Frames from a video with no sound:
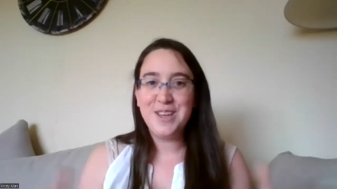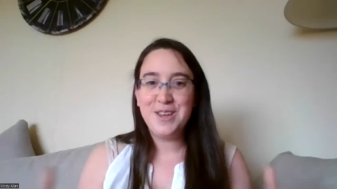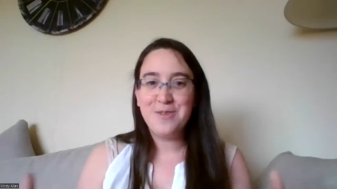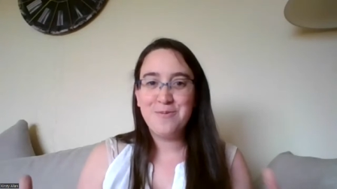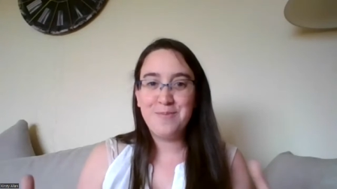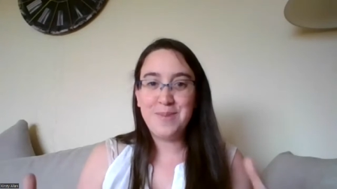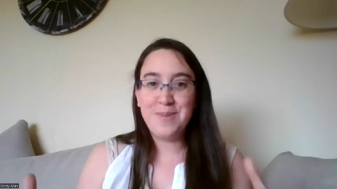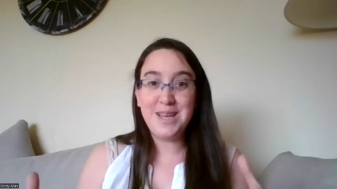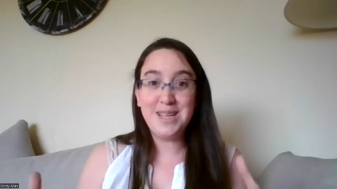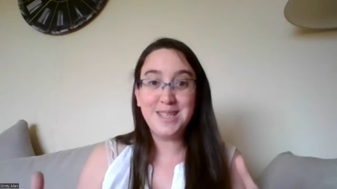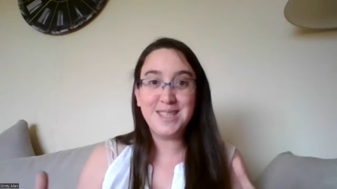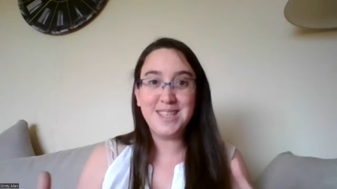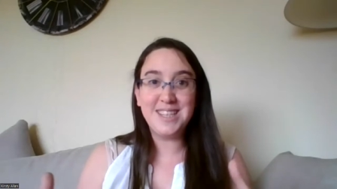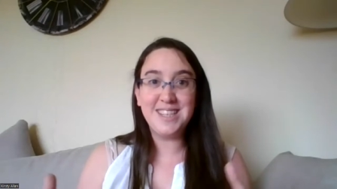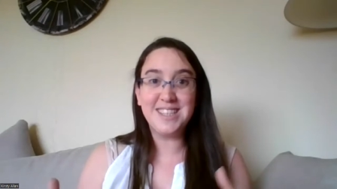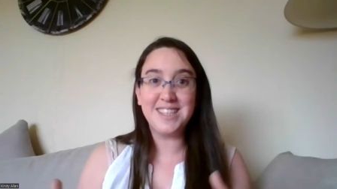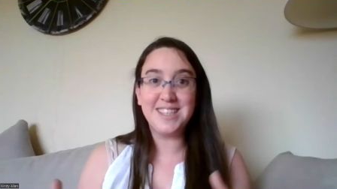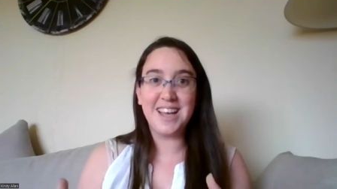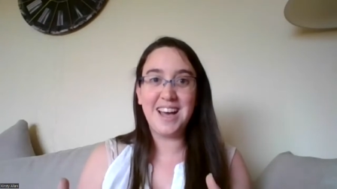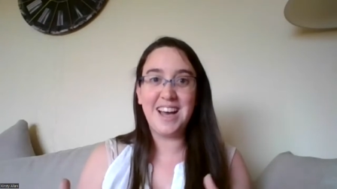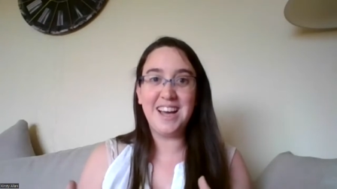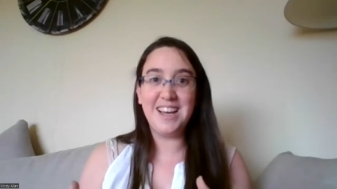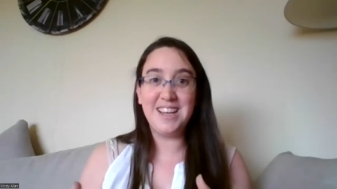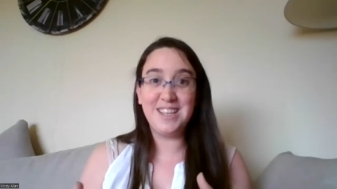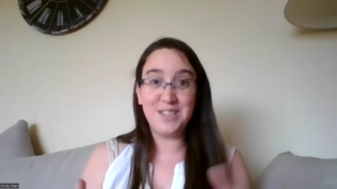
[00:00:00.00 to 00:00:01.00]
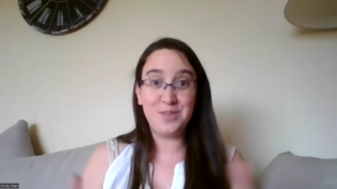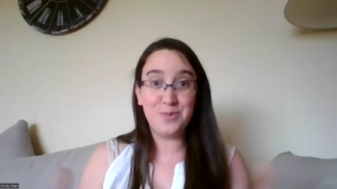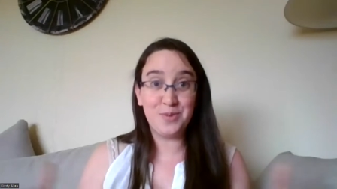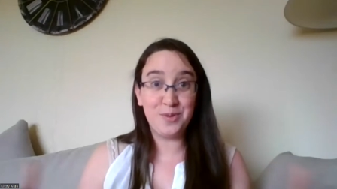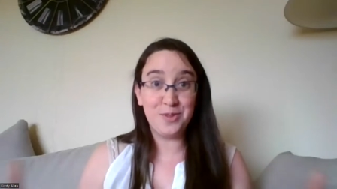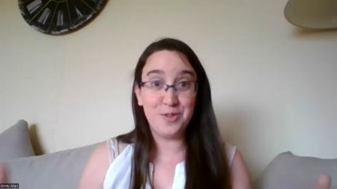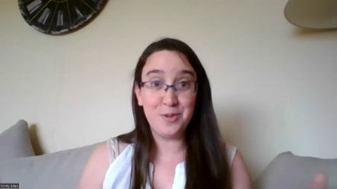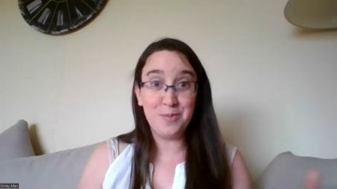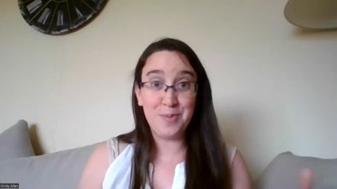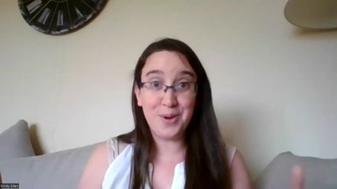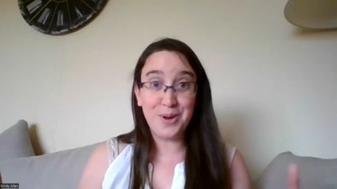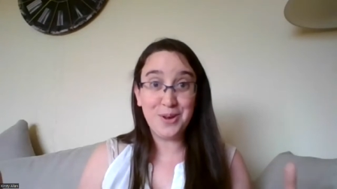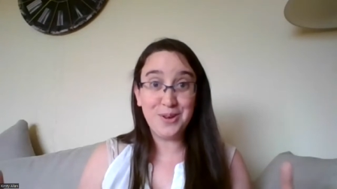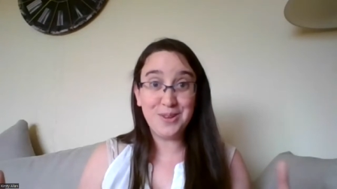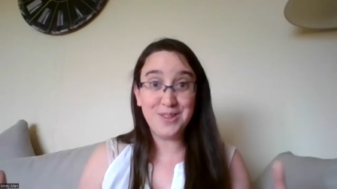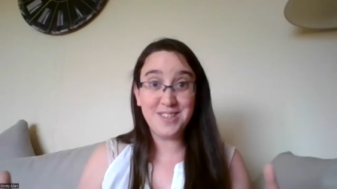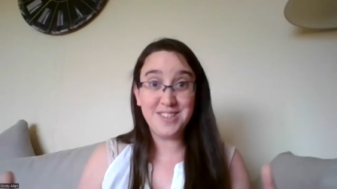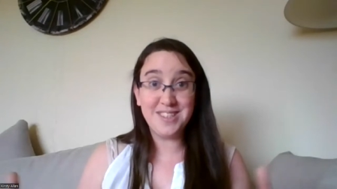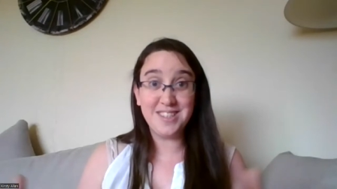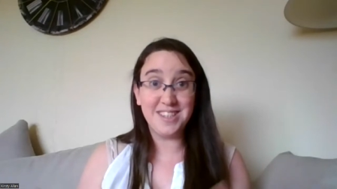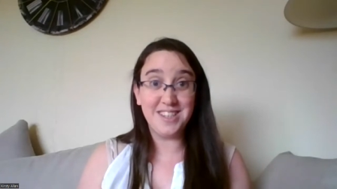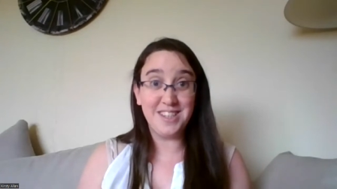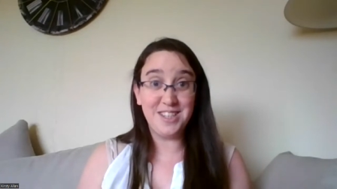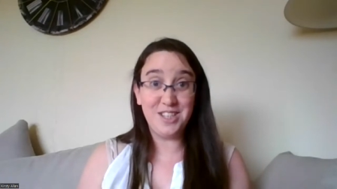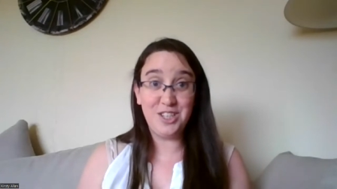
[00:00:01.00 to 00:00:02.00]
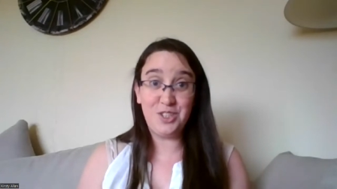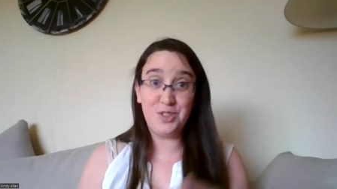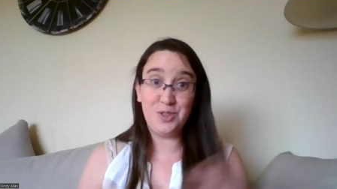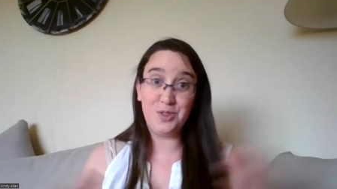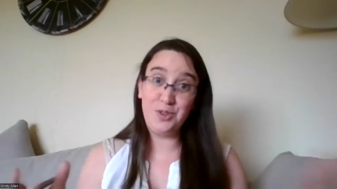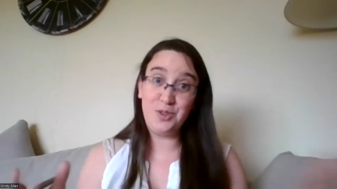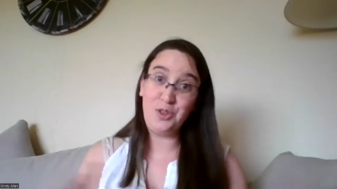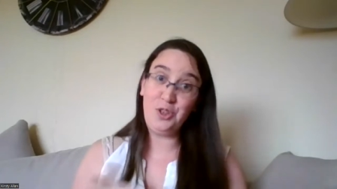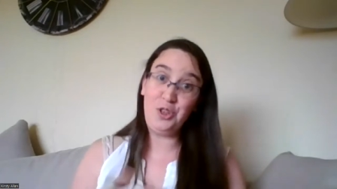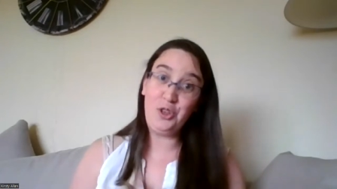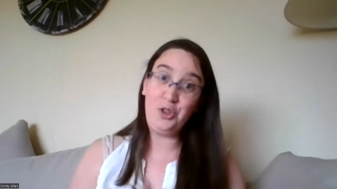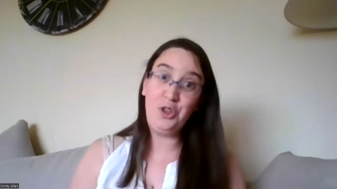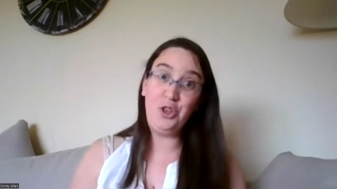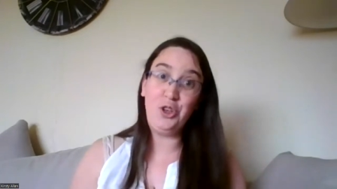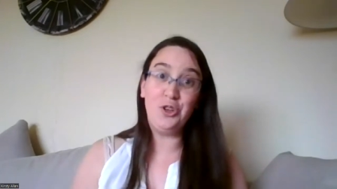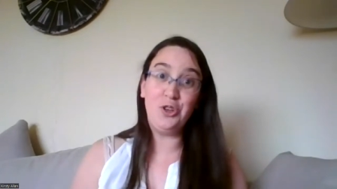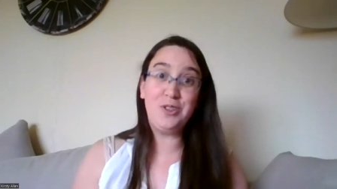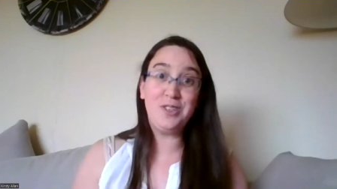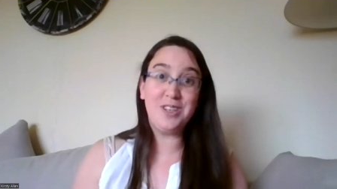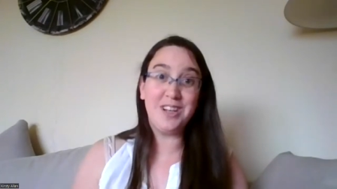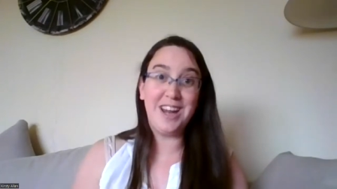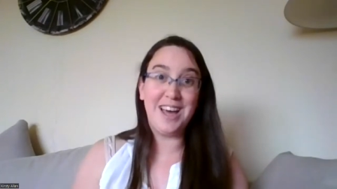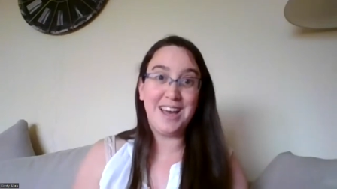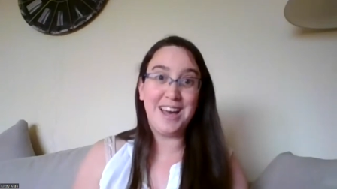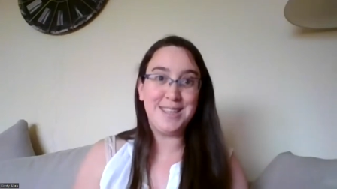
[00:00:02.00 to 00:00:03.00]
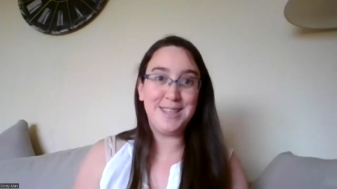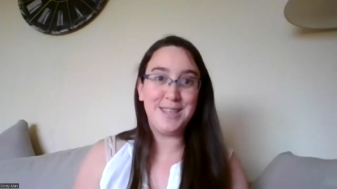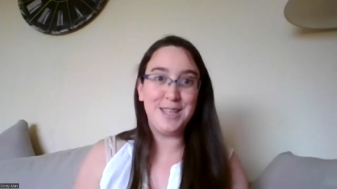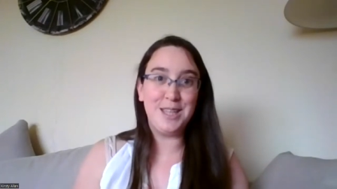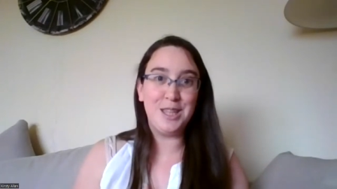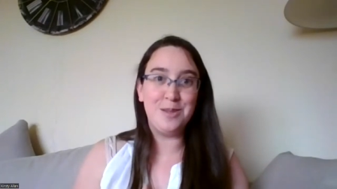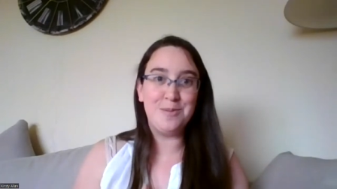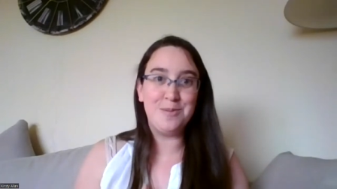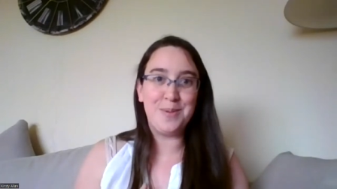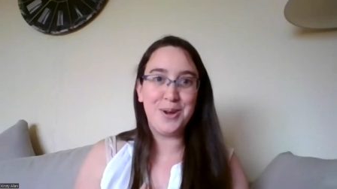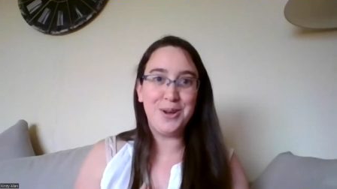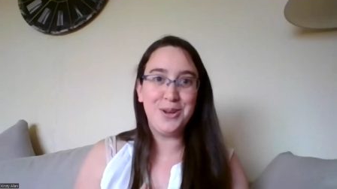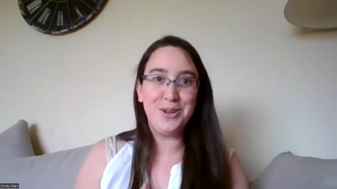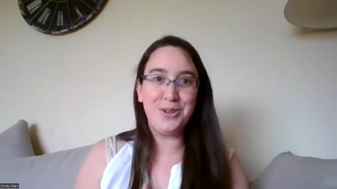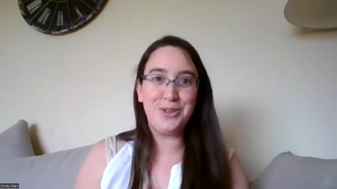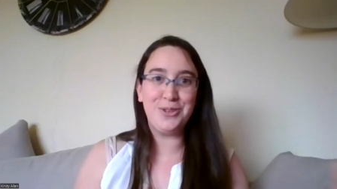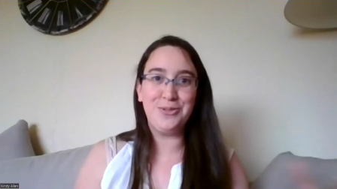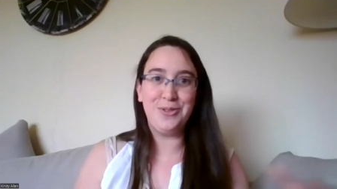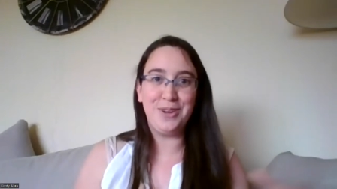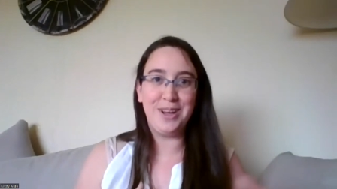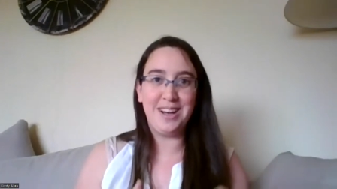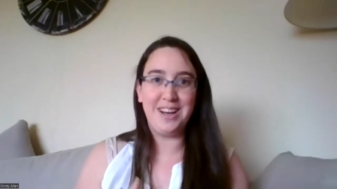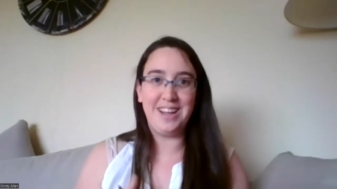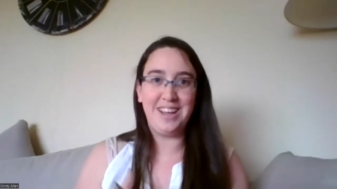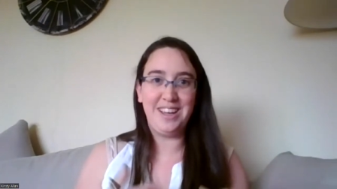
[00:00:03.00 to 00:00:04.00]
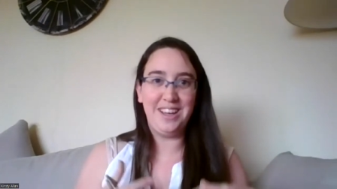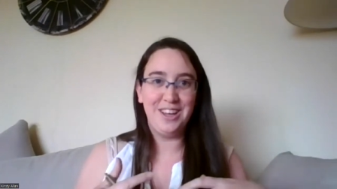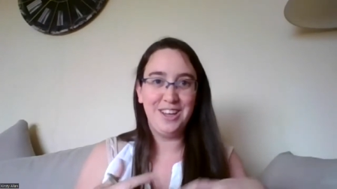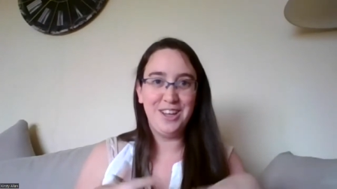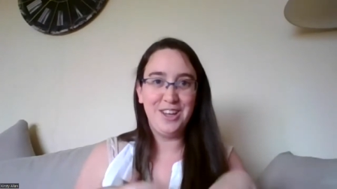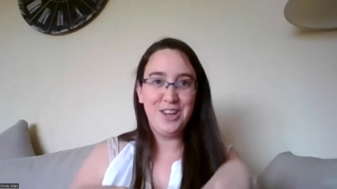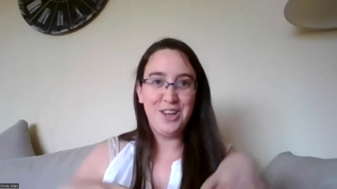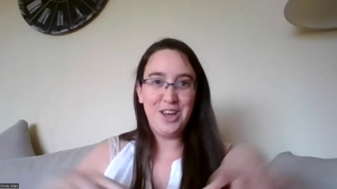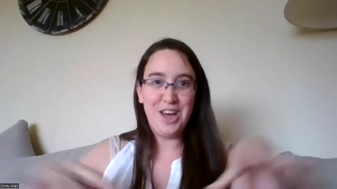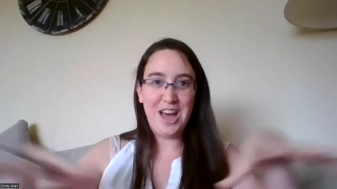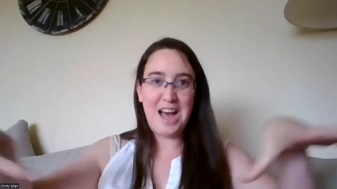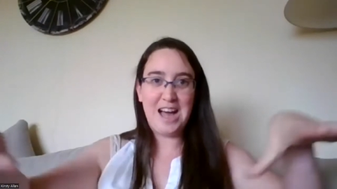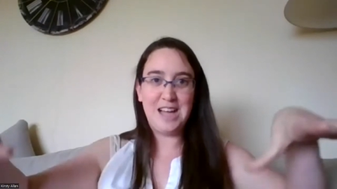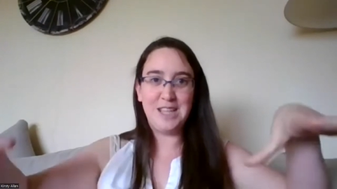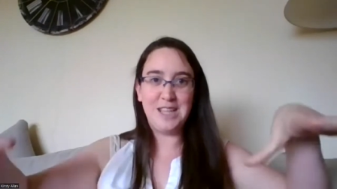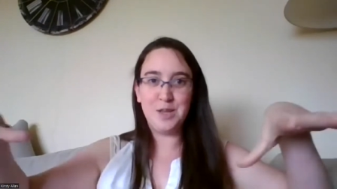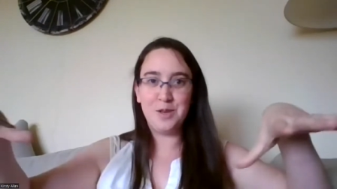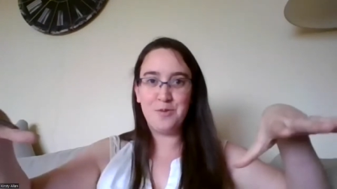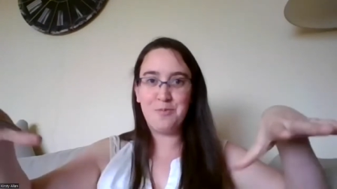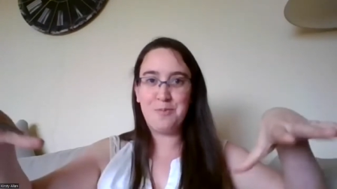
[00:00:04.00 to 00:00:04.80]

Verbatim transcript: meets these guys with the boats and he's utilizing the boat really as a